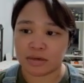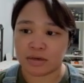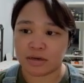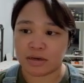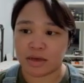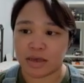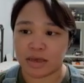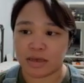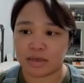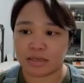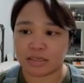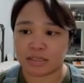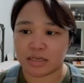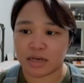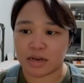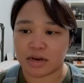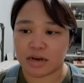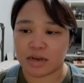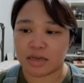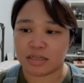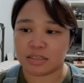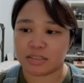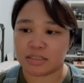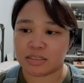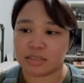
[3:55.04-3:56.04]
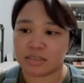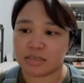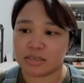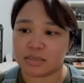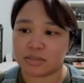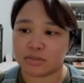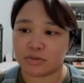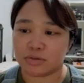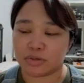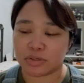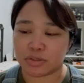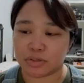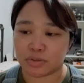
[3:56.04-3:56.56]
and NAD
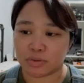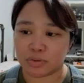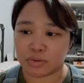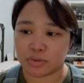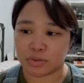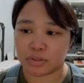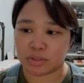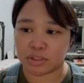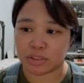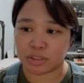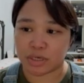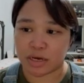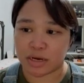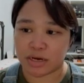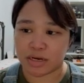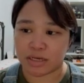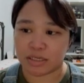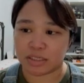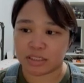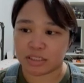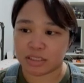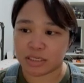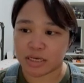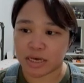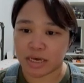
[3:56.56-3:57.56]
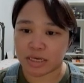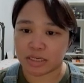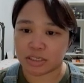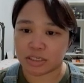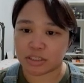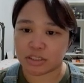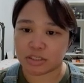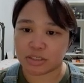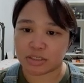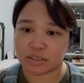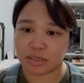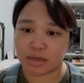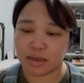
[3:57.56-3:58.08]
is reduced to
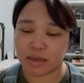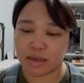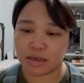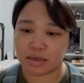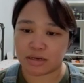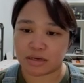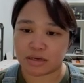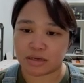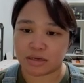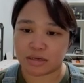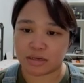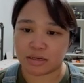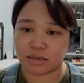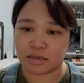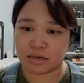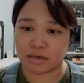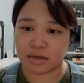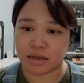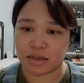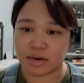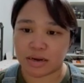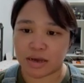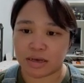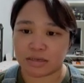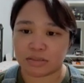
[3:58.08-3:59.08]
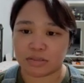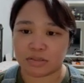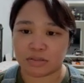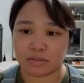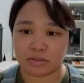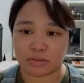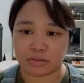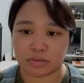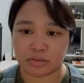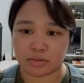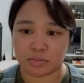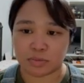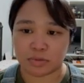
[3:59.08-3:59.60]
NADH, and an
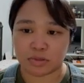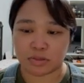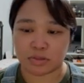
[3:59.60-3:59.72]
acetyl group is